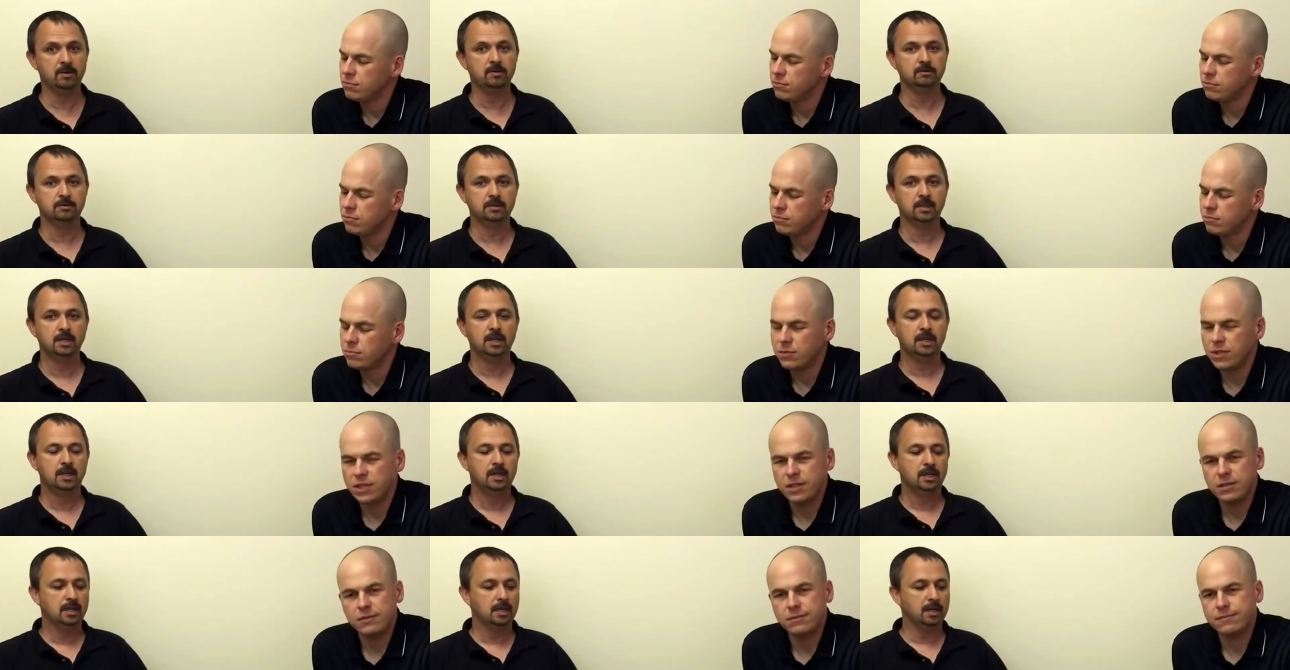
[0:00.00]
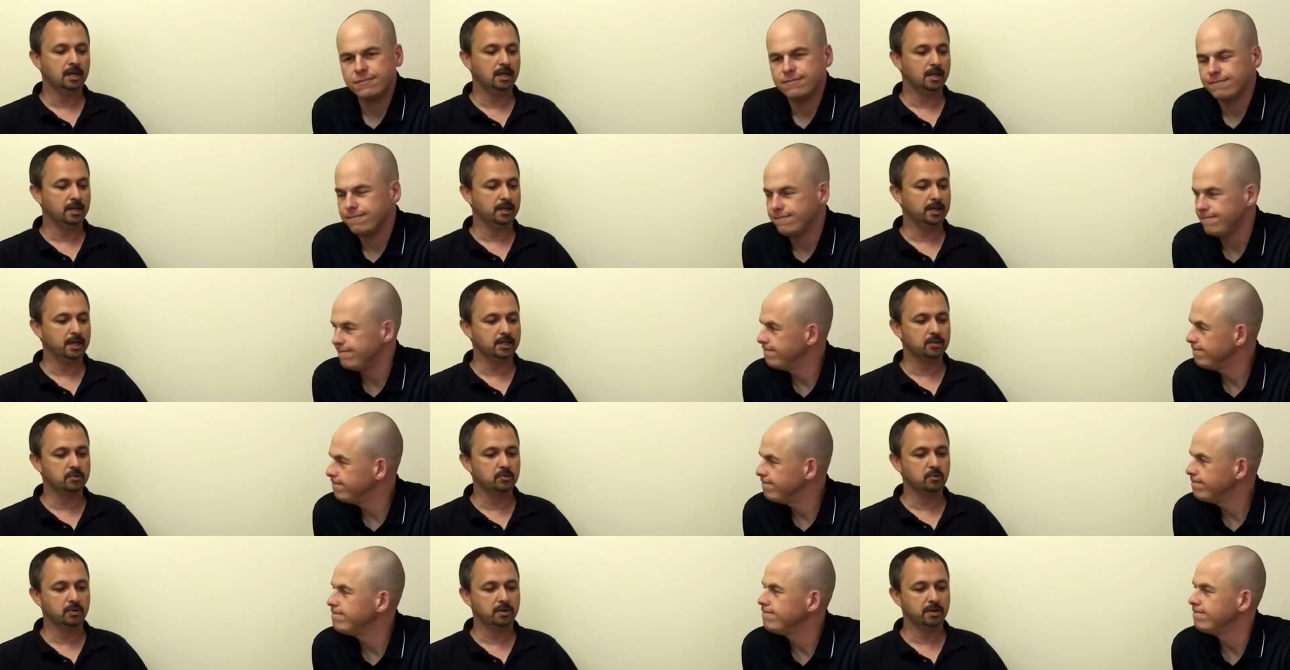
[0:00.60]
Speaker 1: on. Uh,
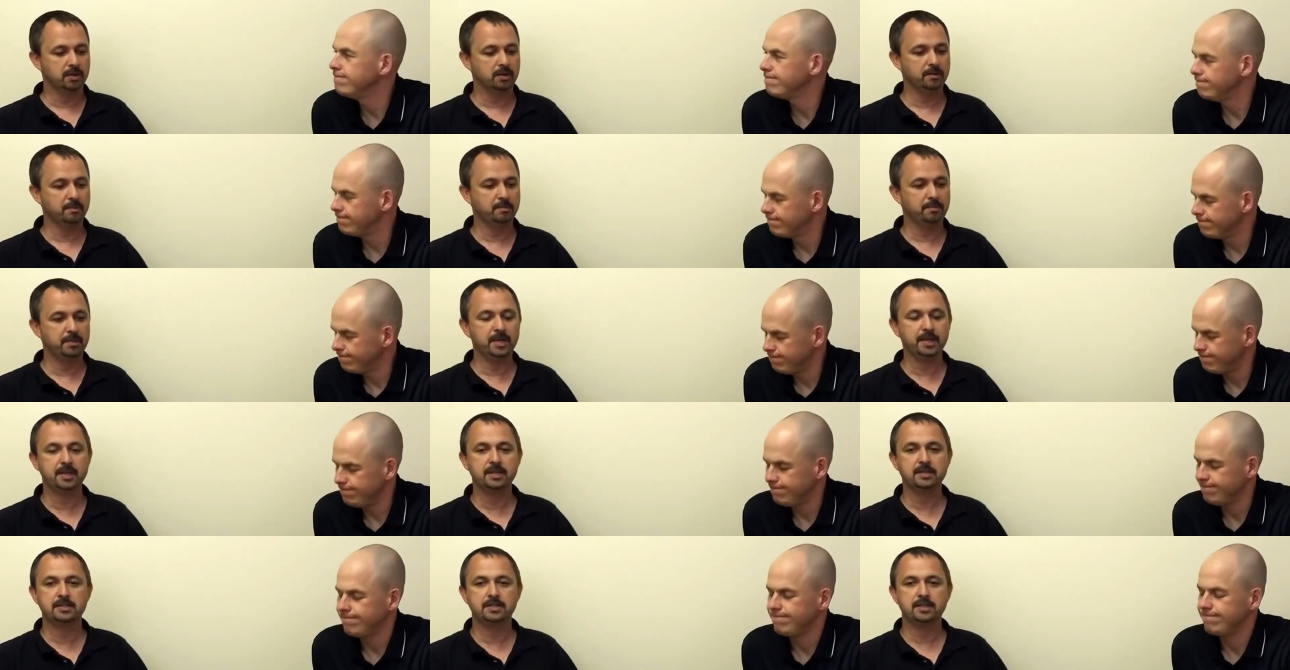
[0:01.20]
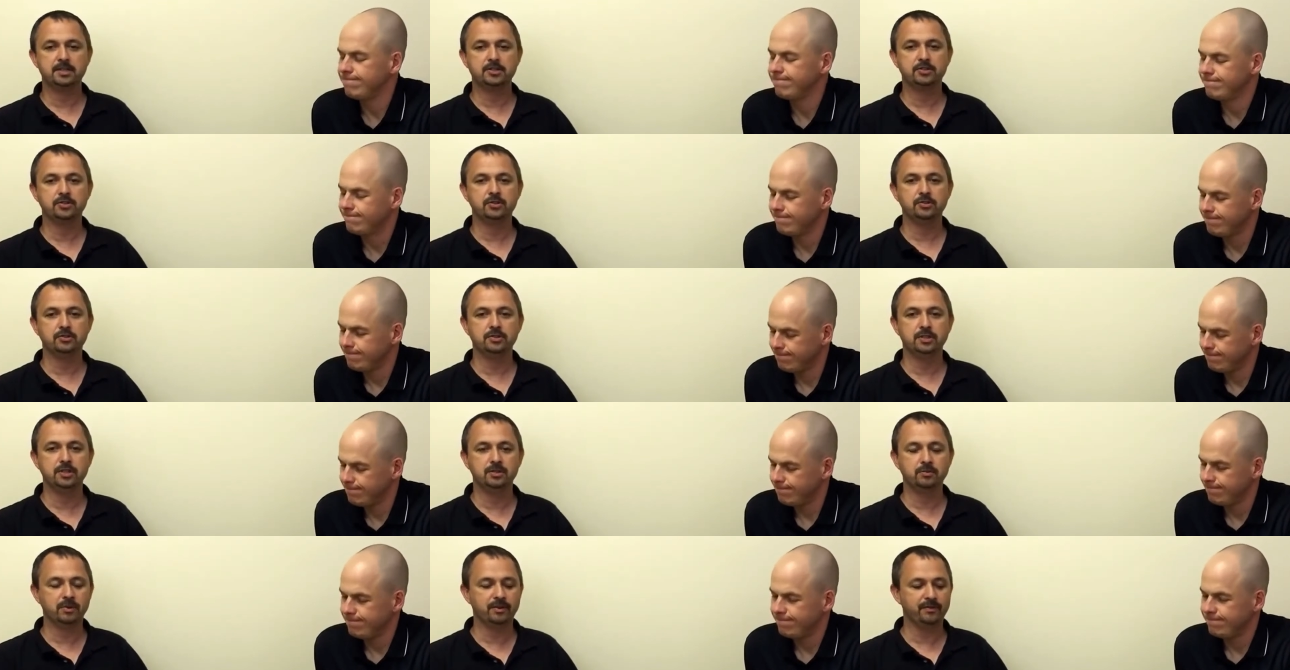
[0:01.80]
that's one of the biggest issues
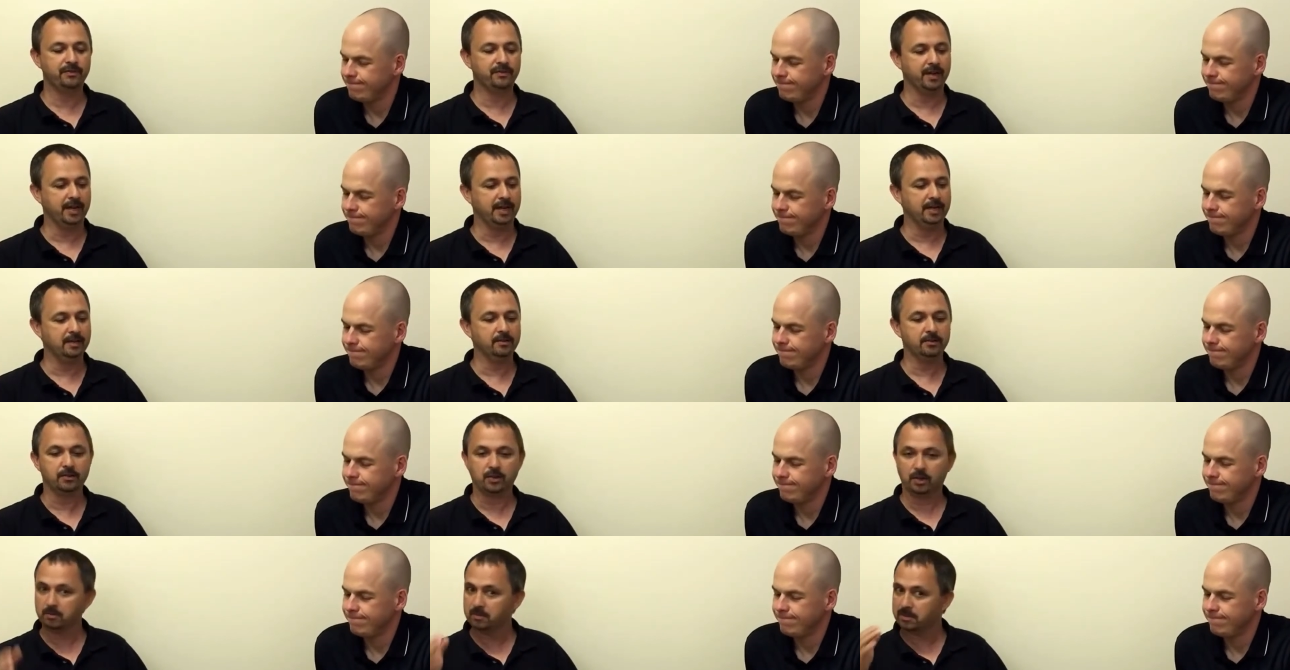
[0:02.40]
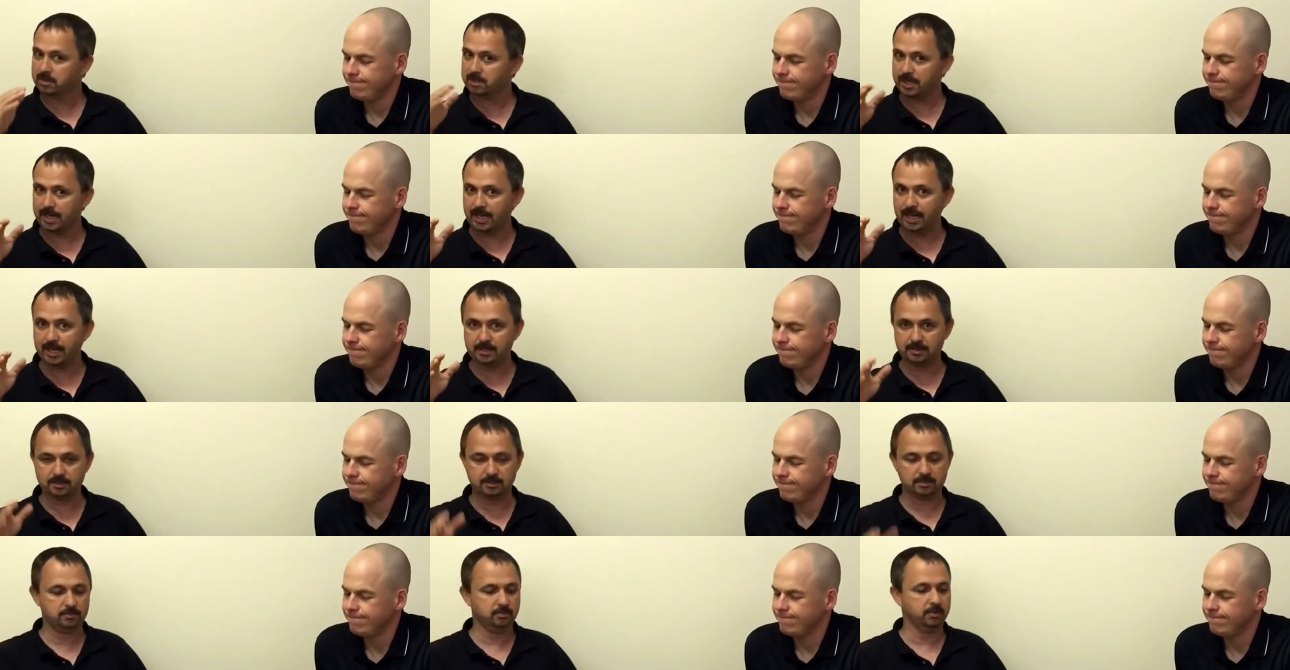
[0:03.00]
that we find.
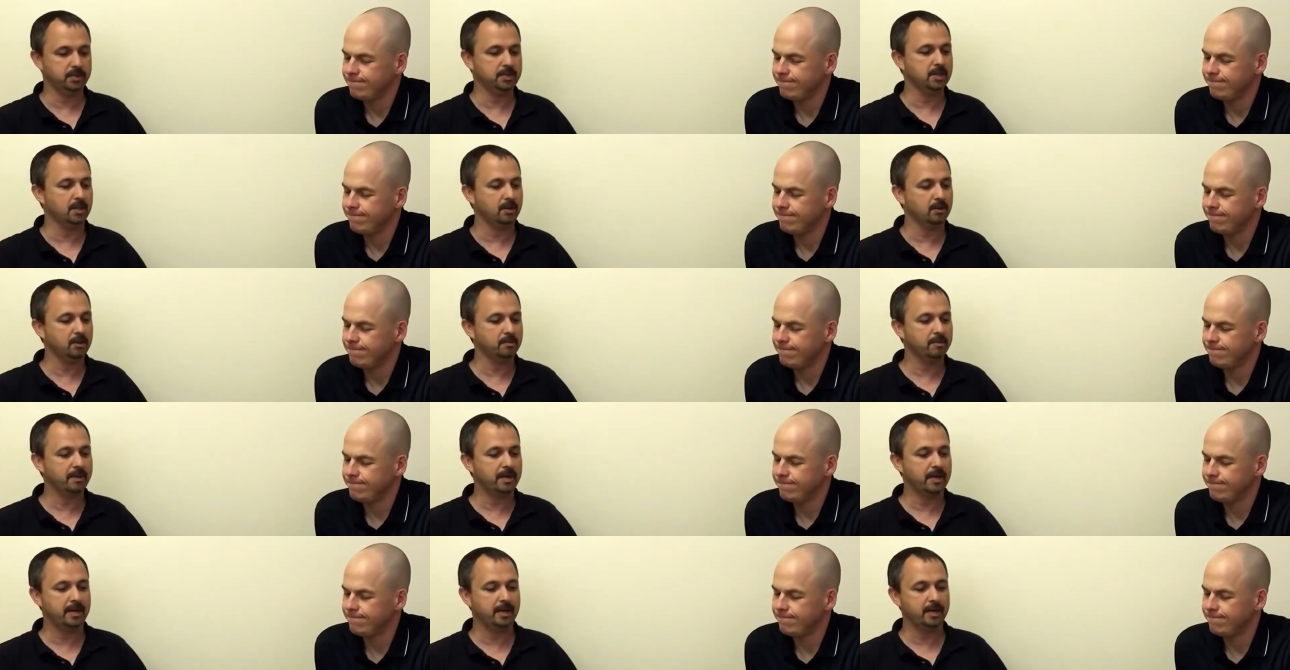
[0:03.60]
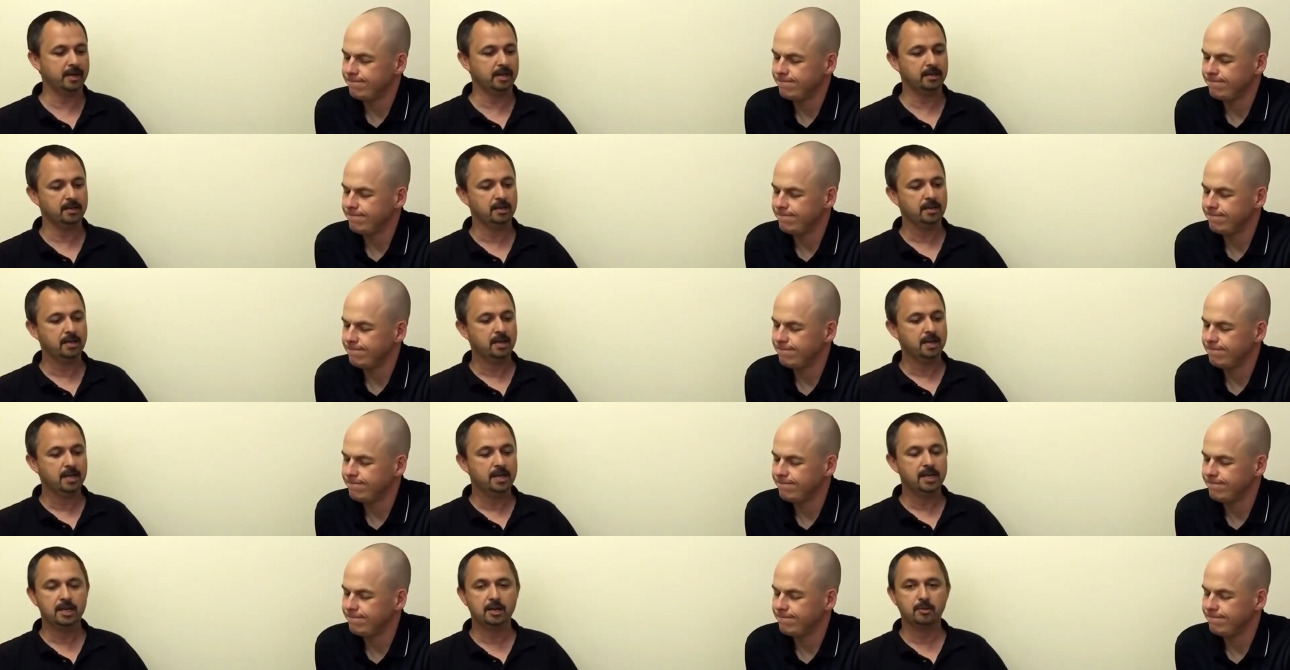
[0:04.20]
Thermostats, we talked about it in,
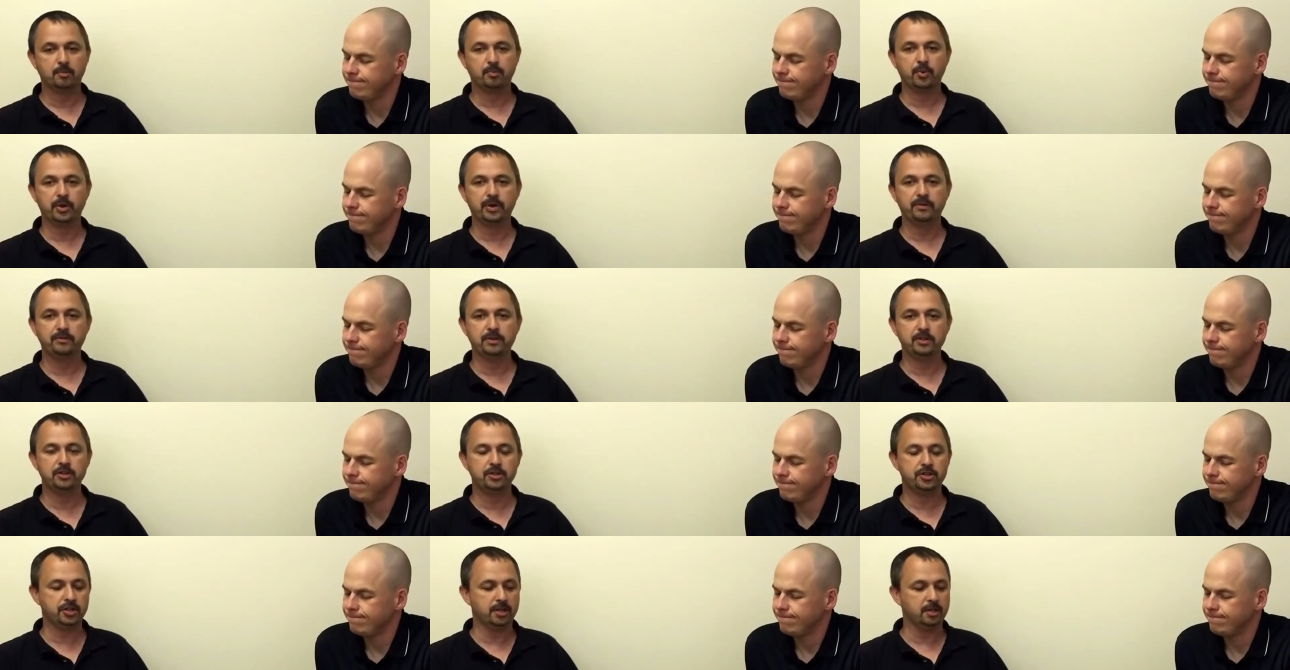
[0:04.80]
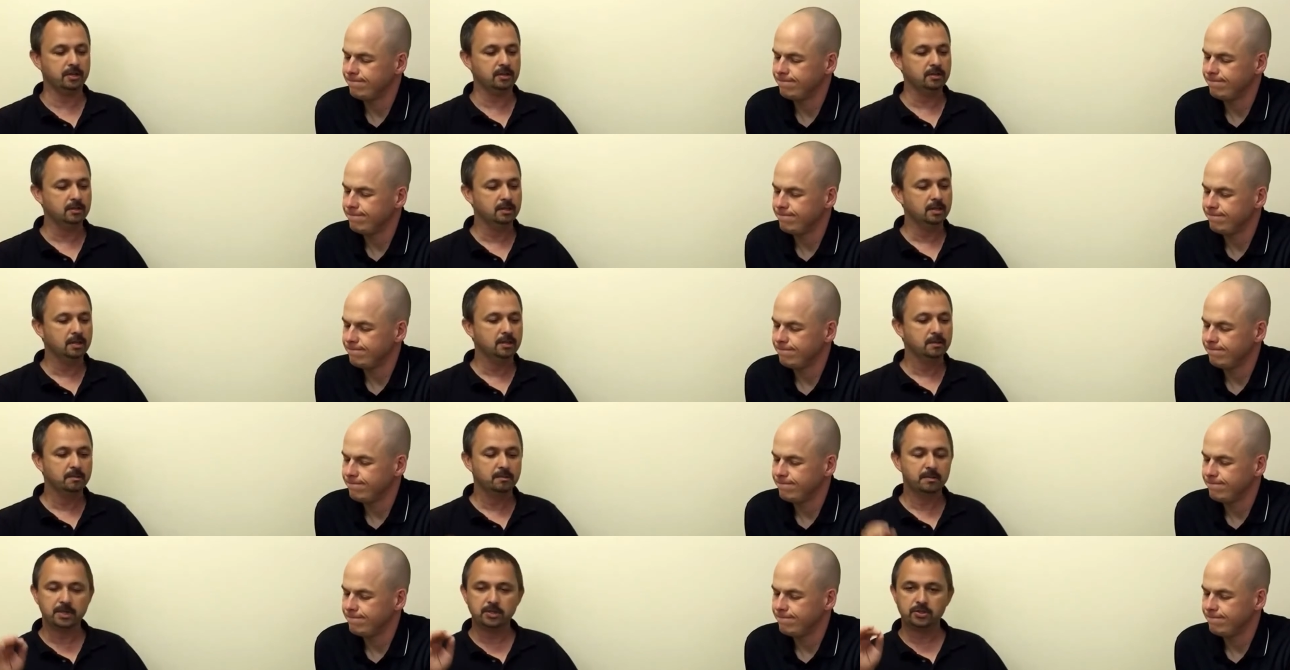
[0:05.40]
in a previous show.
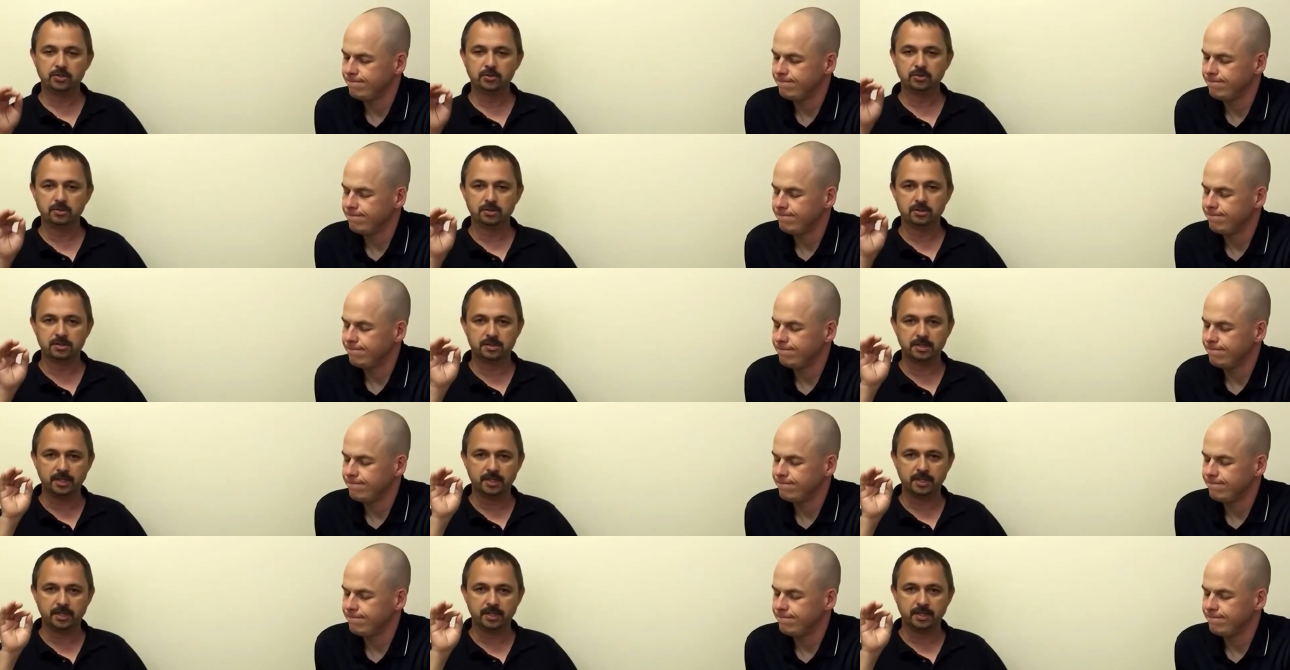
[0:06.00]
Make sure it's